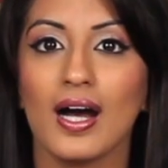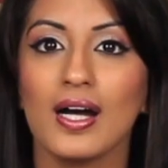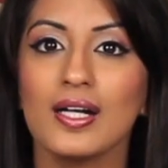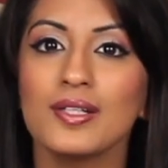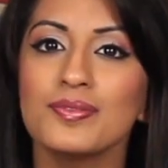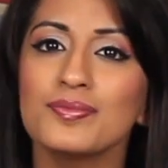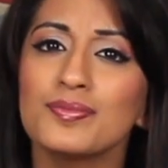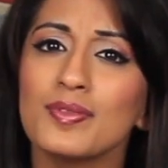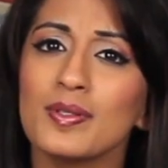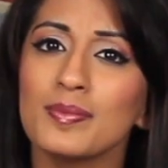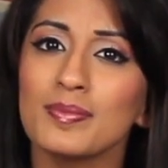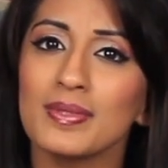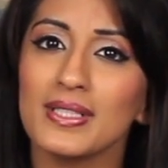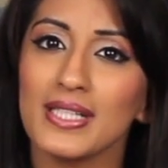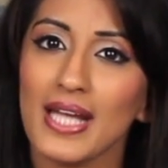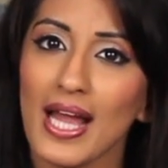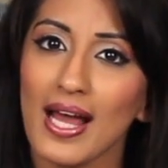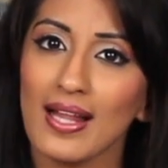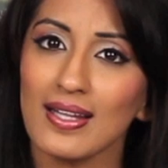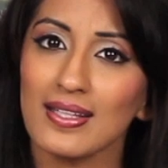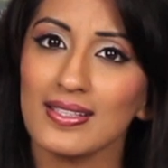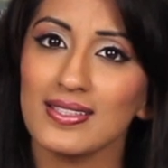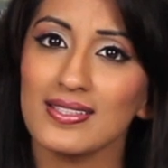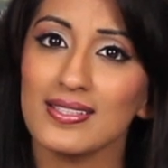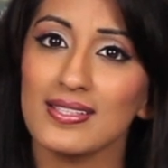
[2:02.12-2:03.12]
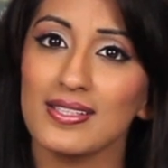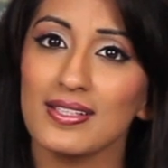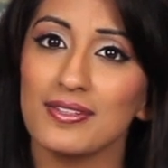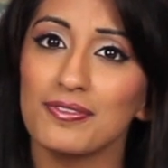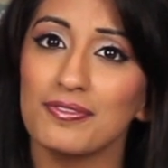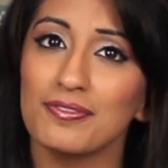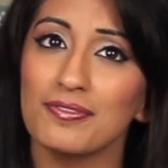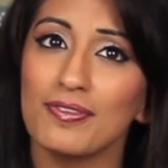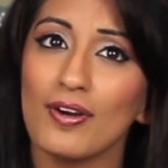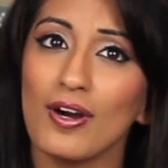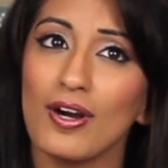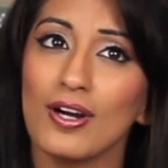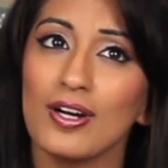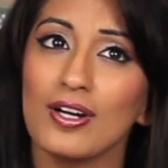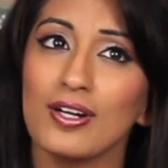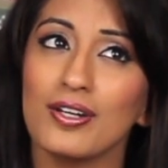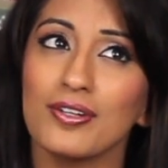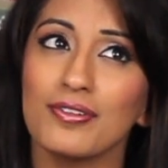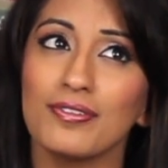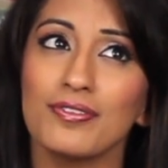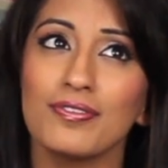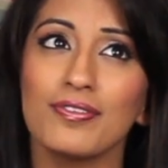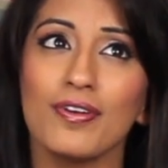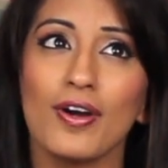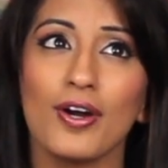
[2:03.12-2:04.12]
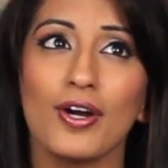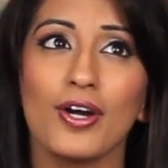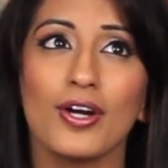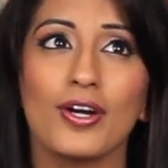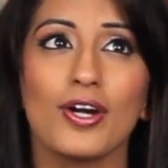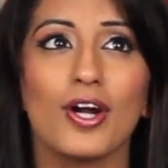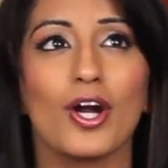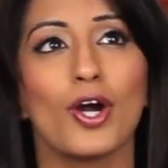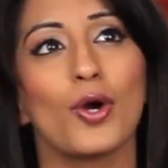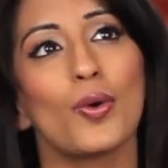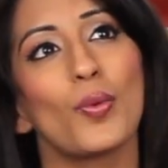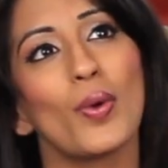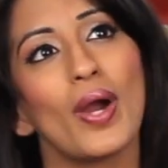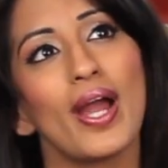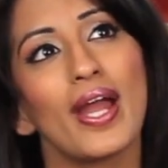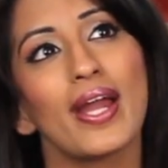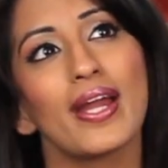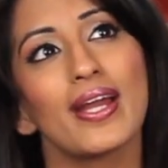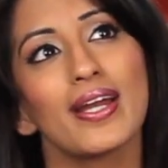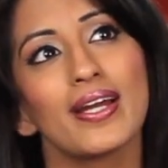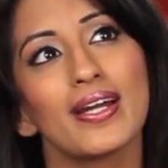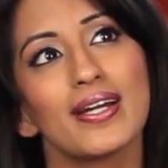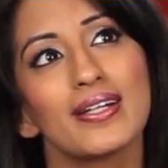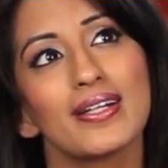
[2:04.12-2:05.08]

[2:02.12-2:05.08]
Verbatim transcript: I'm from a galaxy far, far away.